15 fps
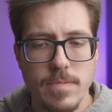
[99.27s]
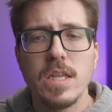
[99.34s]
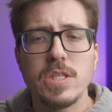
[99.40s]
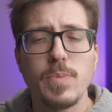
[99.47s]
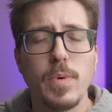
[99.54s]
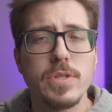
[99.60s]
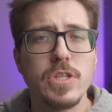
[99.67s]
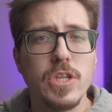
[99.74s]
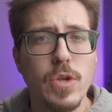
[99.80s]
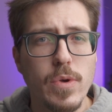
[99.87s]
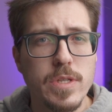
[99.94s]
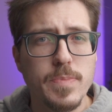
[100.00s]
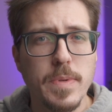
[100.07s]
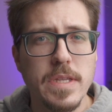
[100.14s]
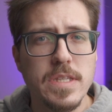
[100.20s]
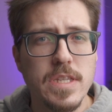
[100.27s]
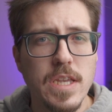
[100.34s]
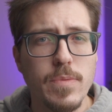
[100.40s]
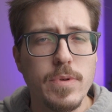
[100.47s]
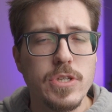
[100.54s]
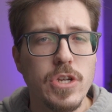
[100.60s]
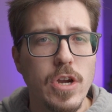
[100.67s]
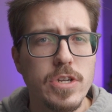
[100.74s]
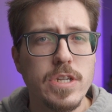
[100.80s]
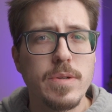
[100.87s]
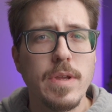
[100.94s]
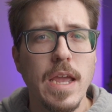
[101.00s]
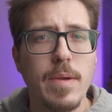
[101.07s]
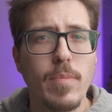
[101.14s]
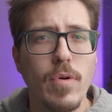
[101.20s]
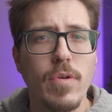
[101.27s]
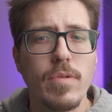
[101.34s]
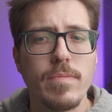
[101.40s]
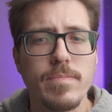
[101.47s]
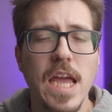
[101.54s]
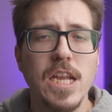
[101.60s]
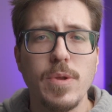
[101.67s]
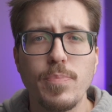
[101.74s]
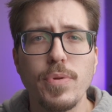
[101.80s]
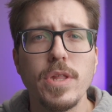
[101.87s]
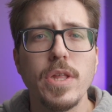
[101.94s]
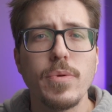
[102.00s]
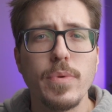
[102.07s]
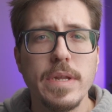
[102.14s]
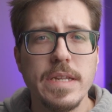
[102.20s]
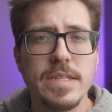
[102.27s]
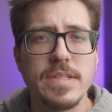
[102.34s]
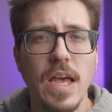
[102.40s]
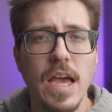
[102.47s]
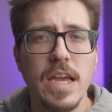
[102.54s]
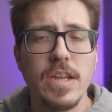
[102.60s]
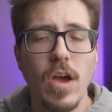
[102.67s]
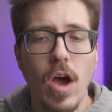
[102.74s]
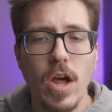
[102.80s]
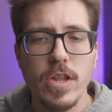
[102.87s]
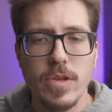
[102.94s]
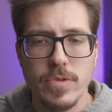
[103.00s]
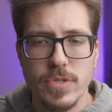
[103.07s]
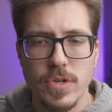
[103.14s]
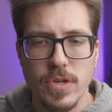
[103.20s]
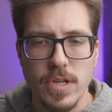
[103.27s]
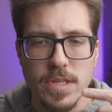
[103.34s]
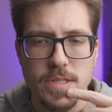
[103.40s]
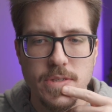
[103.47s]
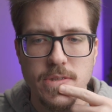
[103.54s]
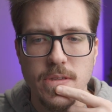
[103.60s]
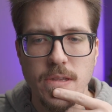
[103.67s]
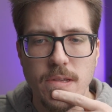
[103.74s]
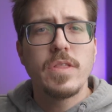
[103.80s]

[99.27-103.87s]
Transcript: It supports a USB-C recharging cable and completely redesigned audio circuits.